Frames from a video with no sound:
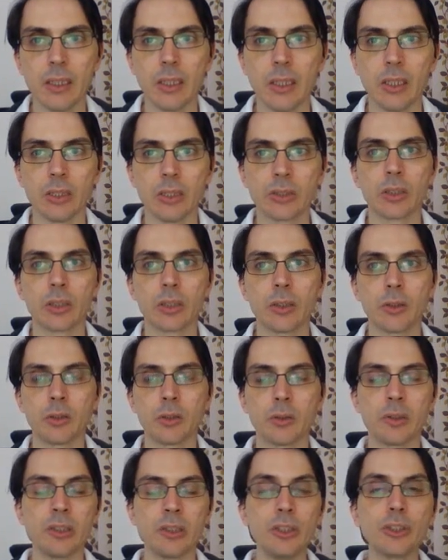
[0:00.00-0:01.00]

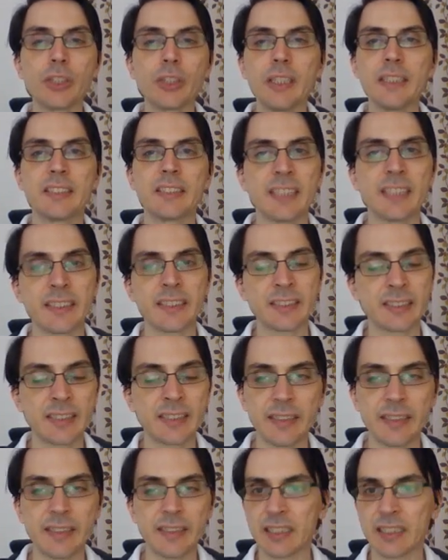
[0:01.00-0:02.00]
So usually it's
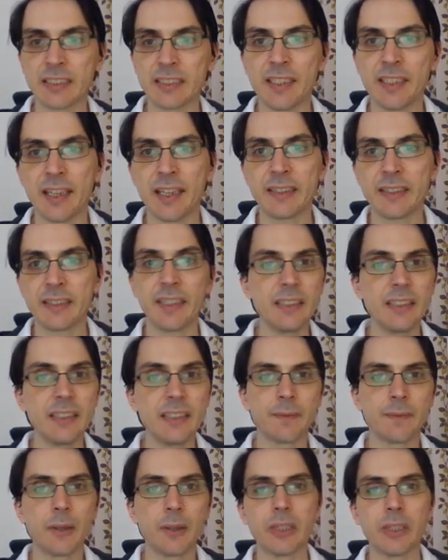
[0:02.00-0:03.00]
stated something like the
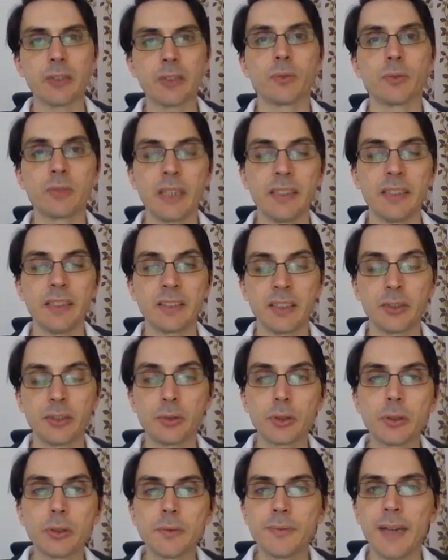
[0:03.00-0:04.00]
interval that contains the
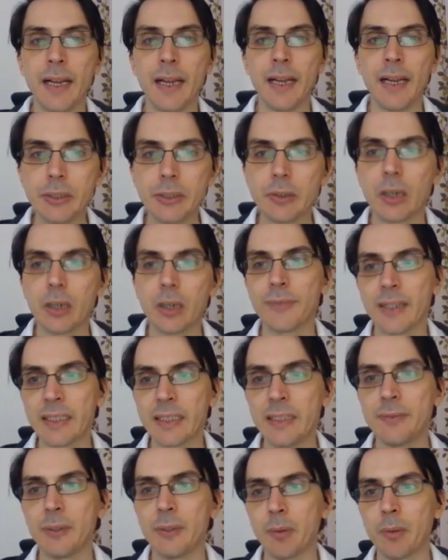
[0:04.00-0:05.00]
true value of a
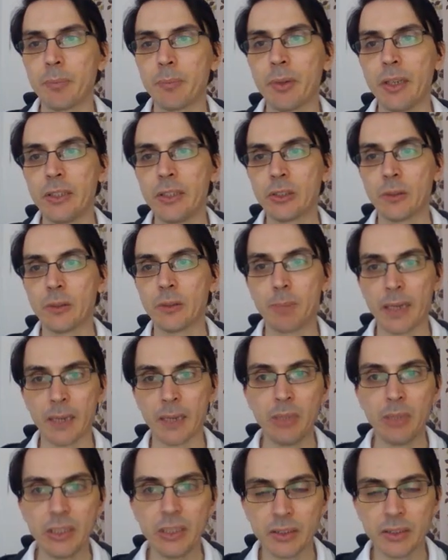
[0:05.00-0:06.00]
given population
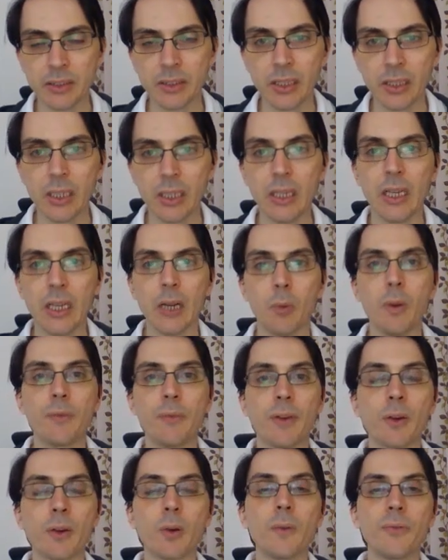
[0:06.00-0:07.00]
parameter with a
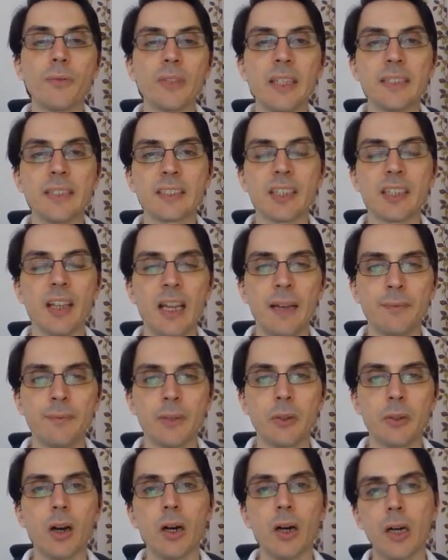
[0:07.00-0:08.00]
confidence
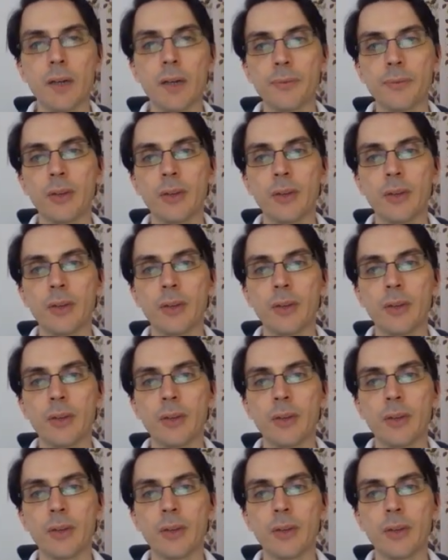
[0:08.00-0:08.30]
level of